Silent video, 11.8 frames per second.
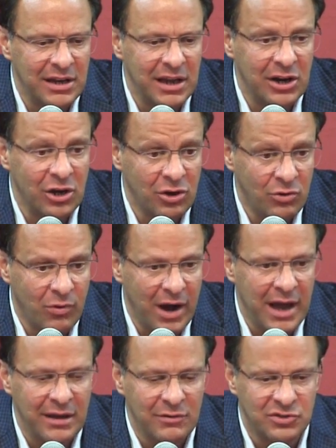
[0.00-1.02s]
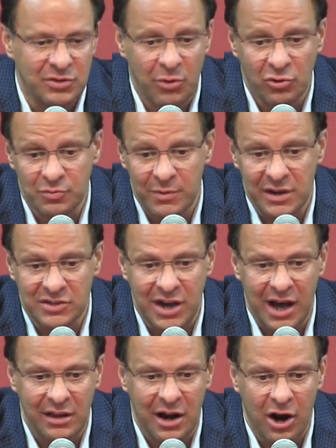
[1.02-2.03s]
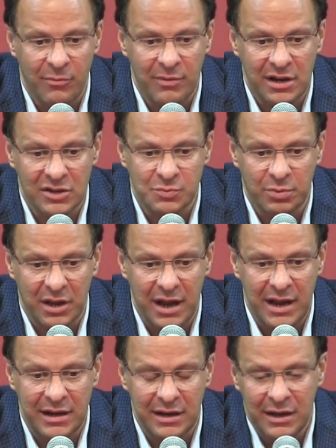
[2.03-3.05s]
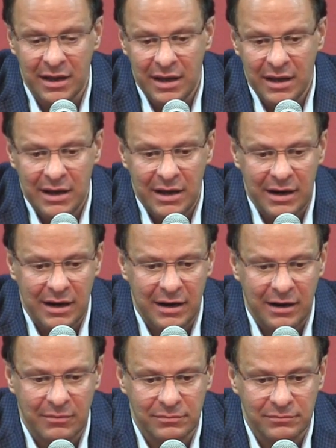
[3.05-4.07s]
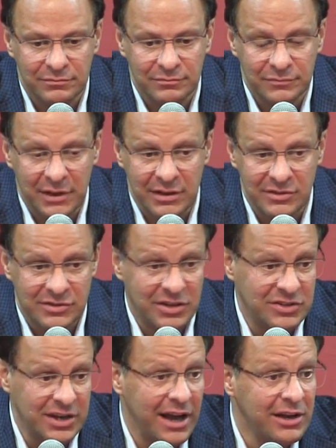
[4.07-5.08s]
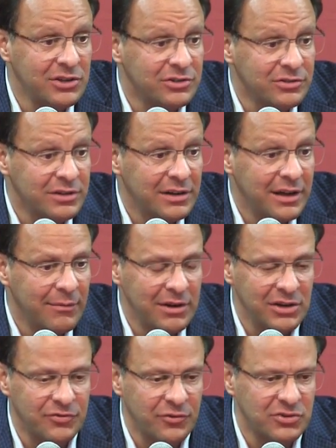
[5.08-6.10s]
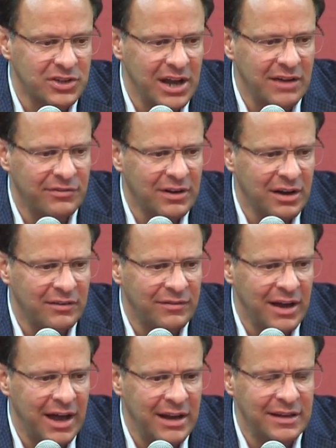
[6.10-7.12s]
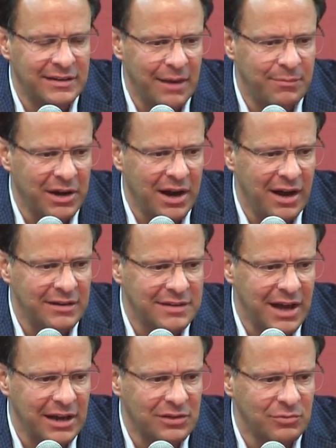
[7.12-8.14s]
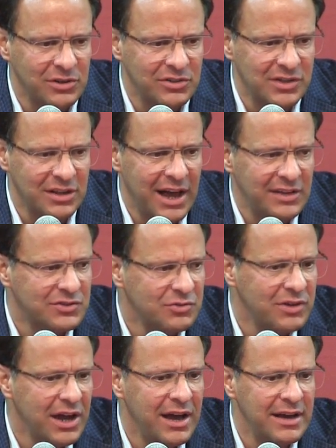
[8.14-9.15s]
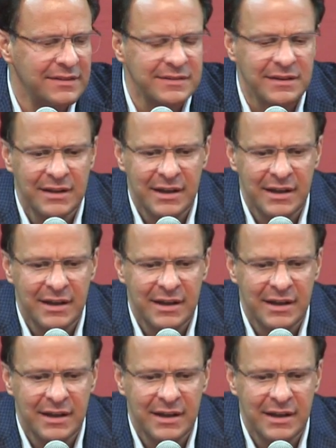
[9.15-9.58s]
in a good way. It was the most minutes Colin Hartman has played since he got injured. I mean, his first day of any type of contact was the last 2 days.